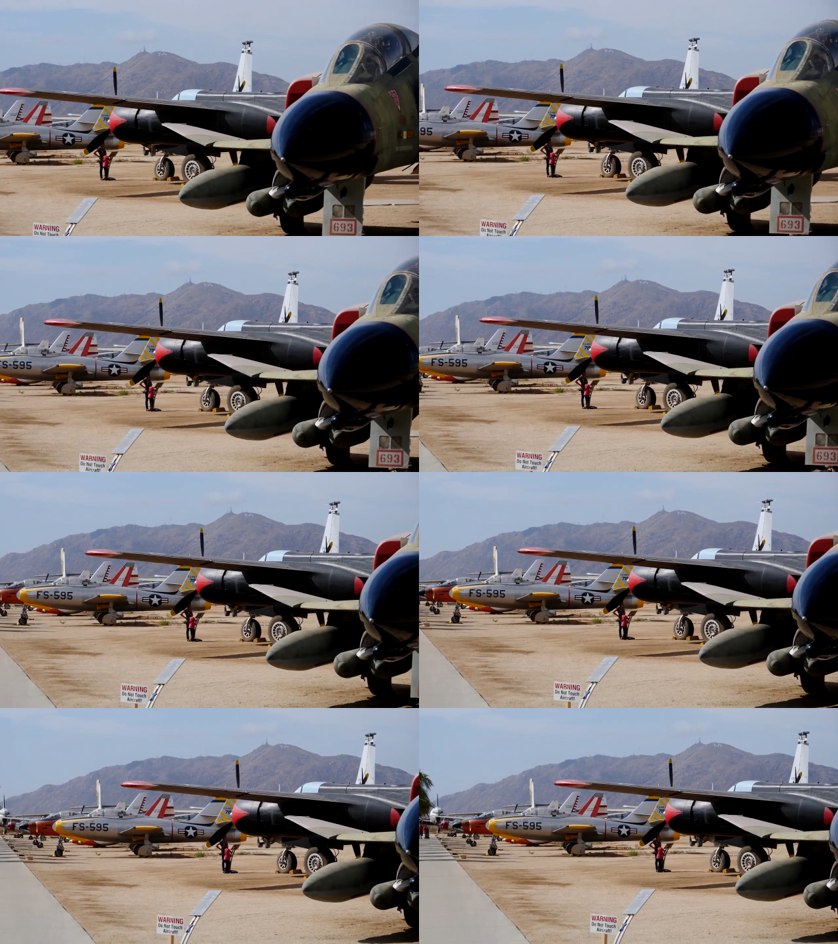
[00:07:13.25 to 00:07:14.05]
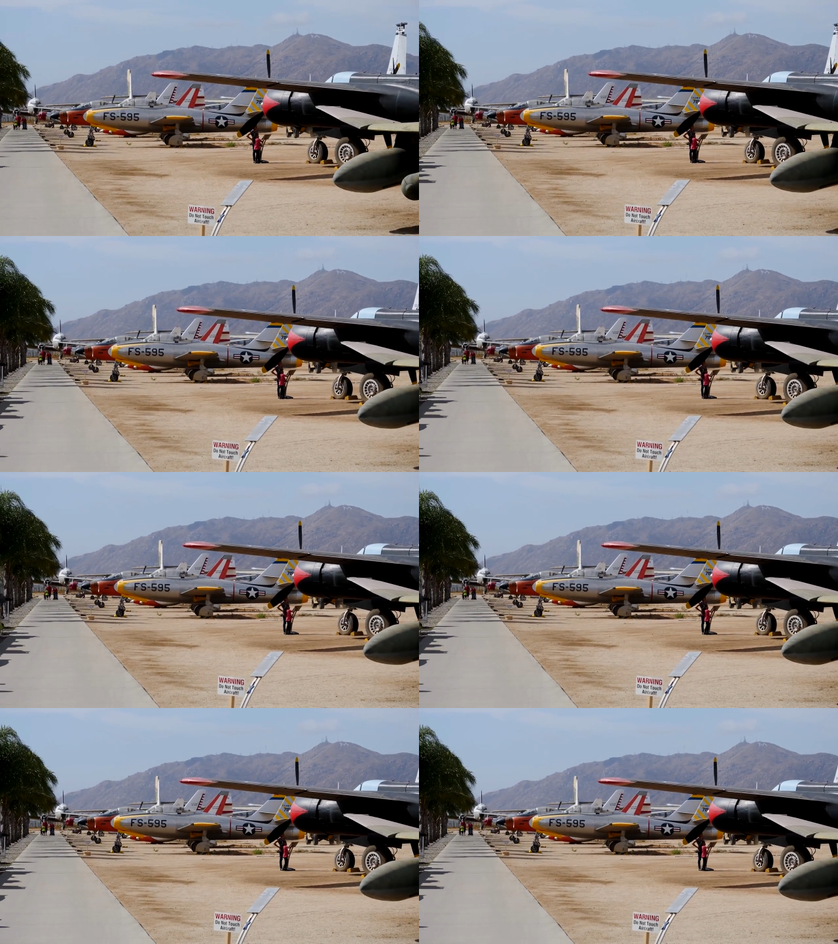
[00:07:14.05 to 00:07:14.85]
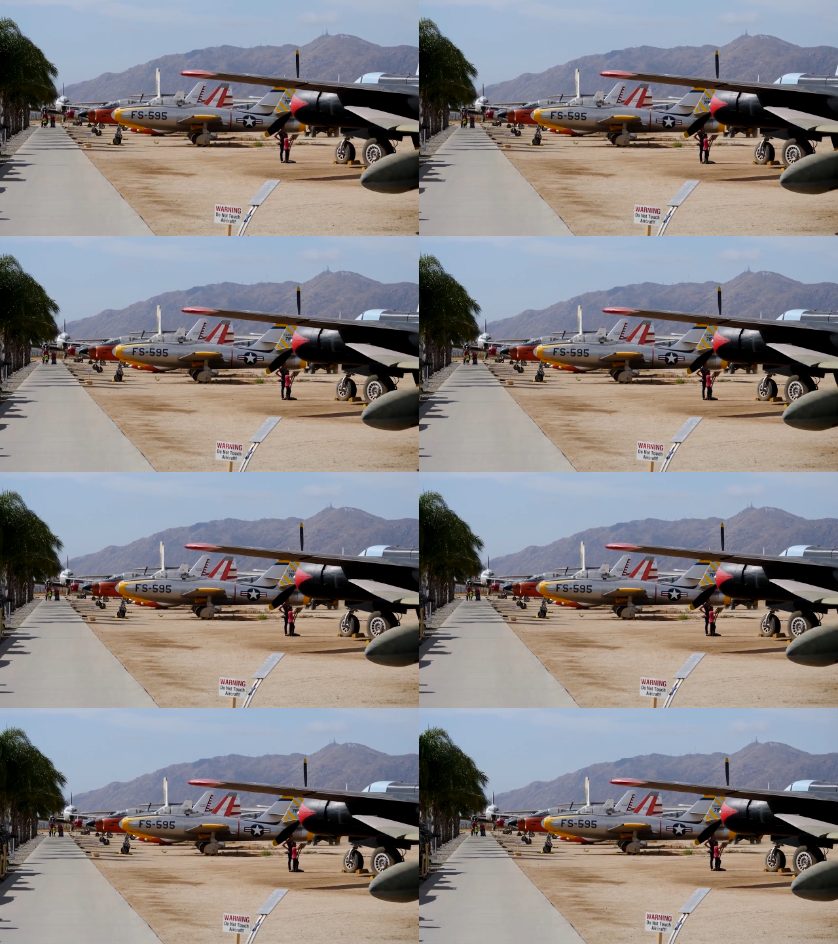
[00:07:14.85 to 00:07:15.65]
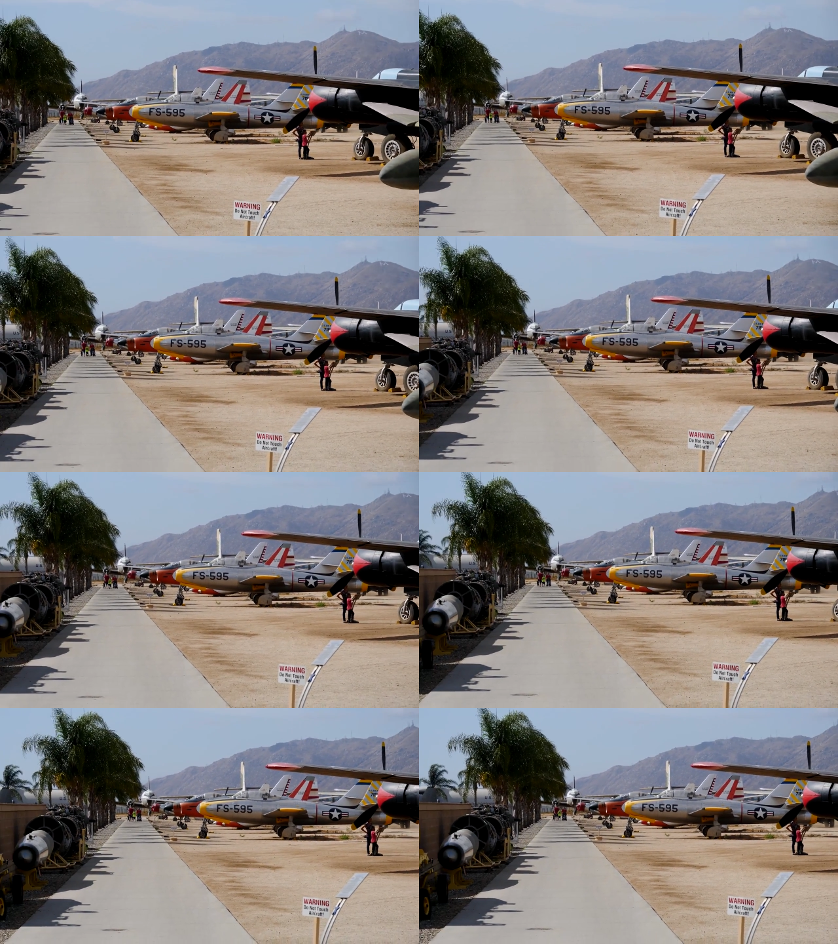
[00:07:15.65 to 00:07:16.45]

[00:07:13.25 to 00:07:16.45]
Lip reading: (no speaker visible)